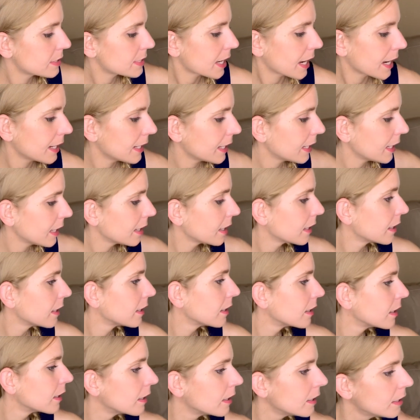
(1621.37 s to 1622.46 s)
tiny
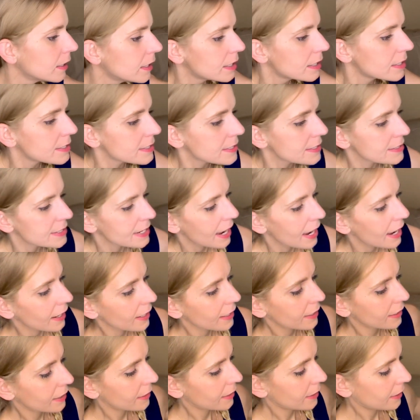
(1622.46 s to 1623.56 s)

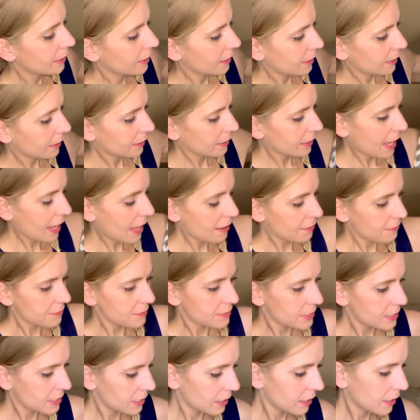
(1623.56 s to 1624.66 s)
stack
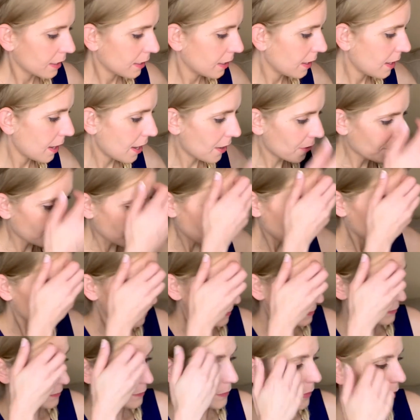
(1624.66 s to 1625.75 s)
left. Okay.
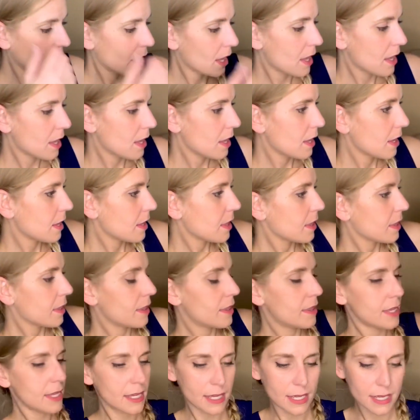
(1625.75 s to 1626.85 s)

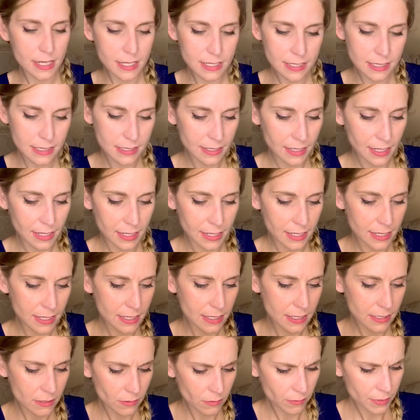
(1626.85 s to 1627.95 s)
This
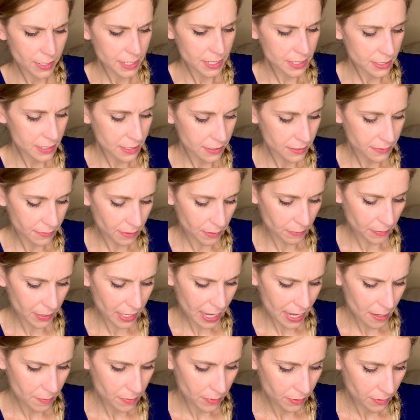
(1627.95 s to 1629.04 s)
is, where's this from,
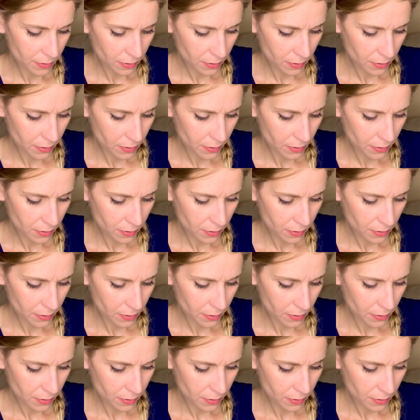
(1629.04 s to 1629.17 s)
Gap?